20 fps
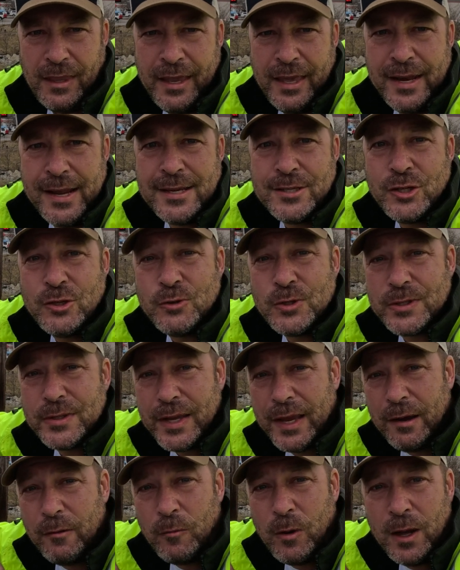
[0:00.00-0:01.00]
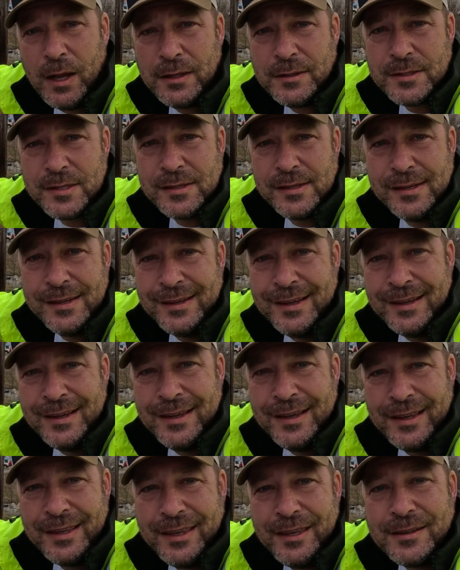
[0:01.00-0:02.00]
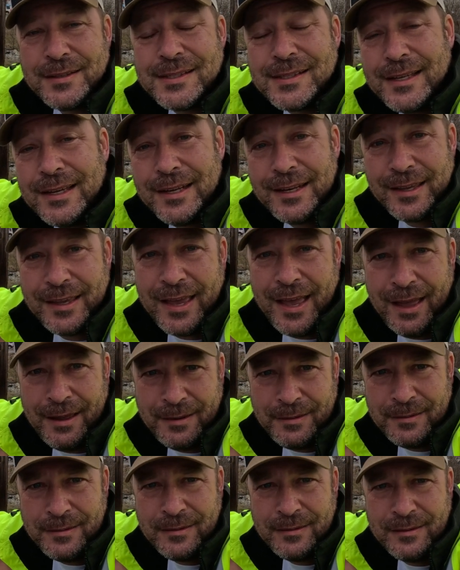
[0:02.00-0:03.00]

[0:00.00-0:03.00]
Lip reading: And as you see it once, you'll see it again.